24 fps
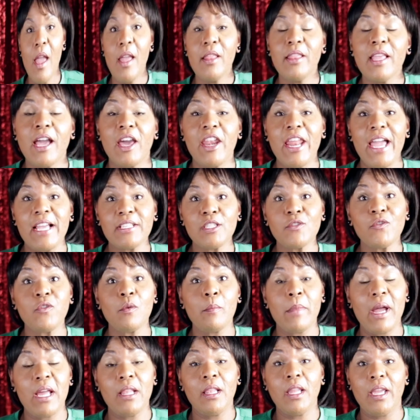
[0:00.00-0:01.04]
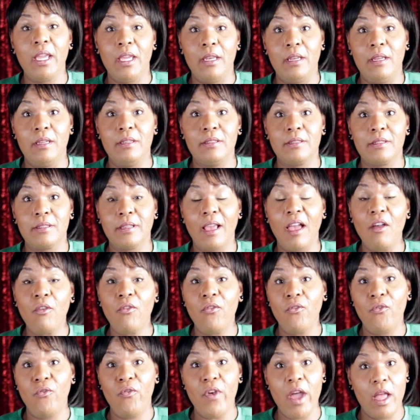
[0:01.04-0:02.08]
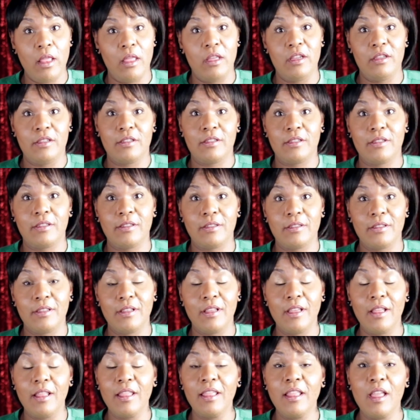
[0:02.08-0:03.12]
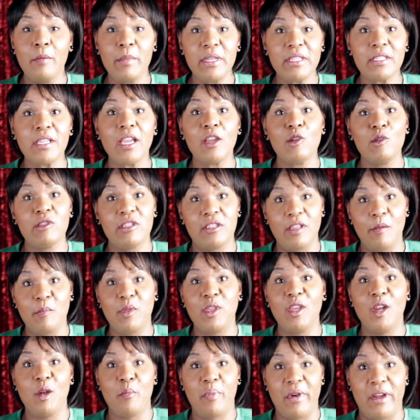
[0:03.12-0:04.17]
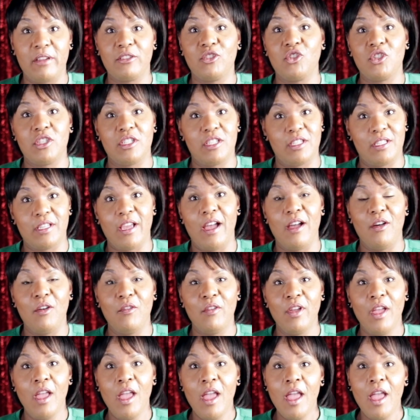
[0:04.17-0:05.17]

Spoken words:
Now, that's for my ladies. Fellas, let me tell you something about yourself.